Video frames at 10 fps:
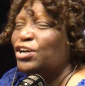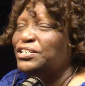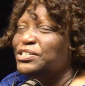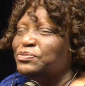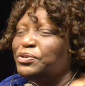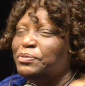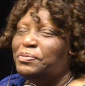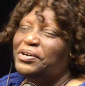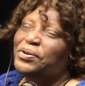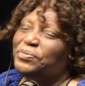Just want to
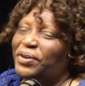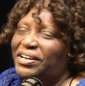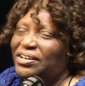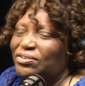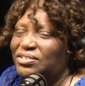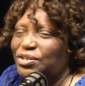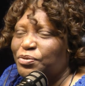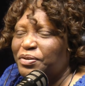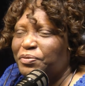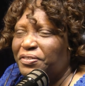be on radio.
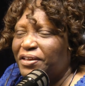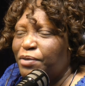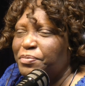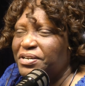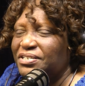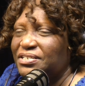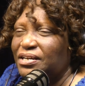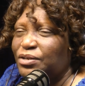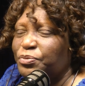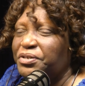So with that being
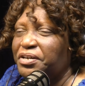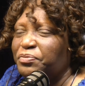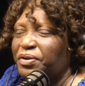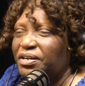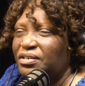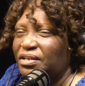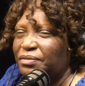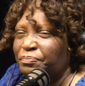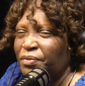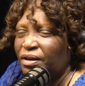said, we're getting ready to
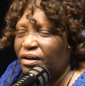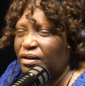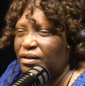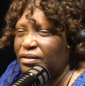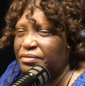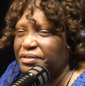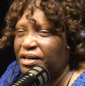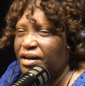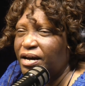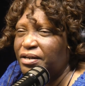get
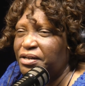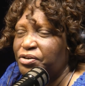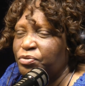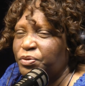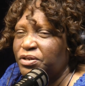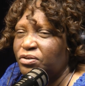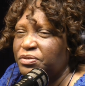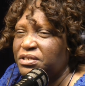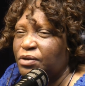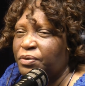out of here. We know you
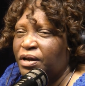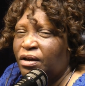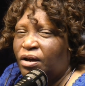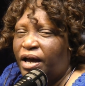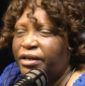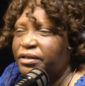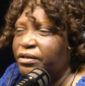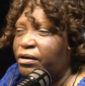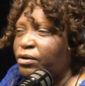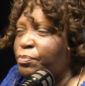say hate to
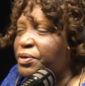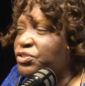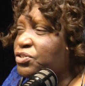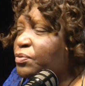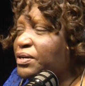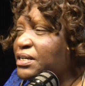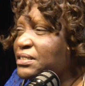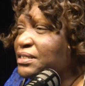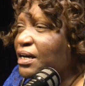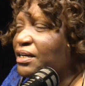go, but you know what they
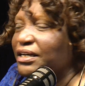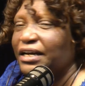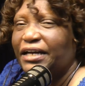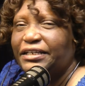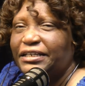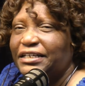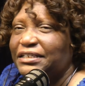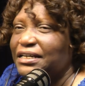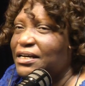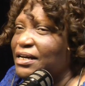say, you got to get
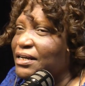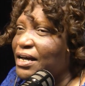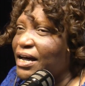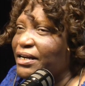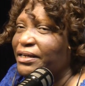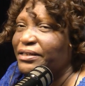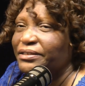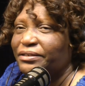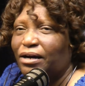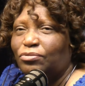the heck out of here.
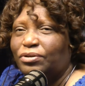Okay,